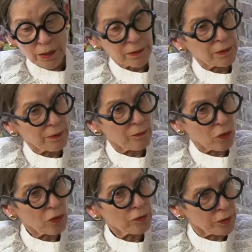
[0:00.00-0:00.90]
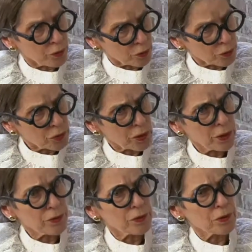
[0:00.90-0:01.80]
gets involved in those
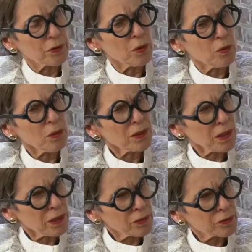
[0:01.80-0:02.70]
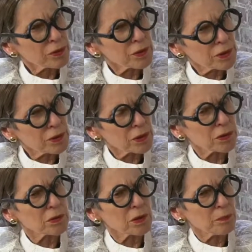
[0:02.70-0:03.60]
cases. What kind of
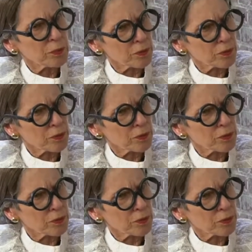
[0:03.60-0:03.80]
assistance they